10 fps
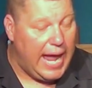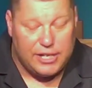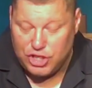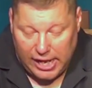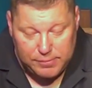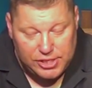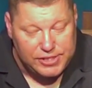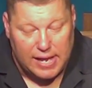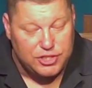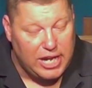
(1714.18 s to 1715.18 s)
Hey, James
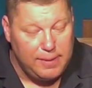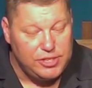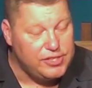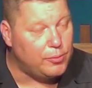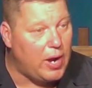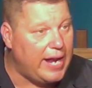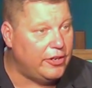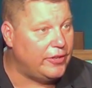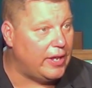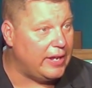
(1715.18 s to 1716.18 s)
is that James is the
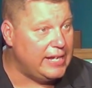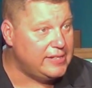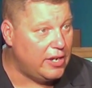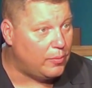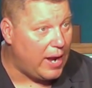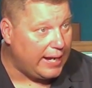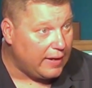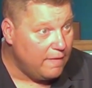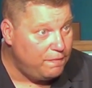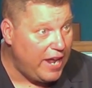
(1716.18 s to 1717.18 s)
writer that he's going to
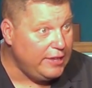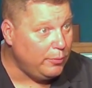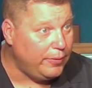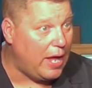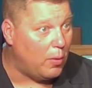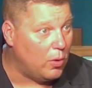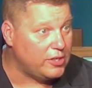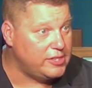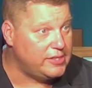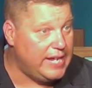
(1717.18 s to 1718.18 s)
write faith without
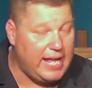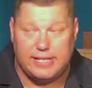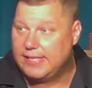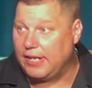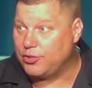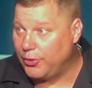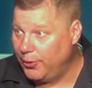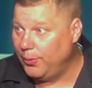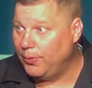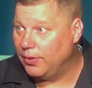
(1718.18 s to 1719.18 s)
works is dead. Is that
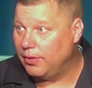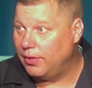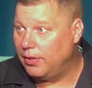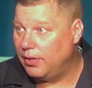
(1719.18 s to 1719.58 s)
true?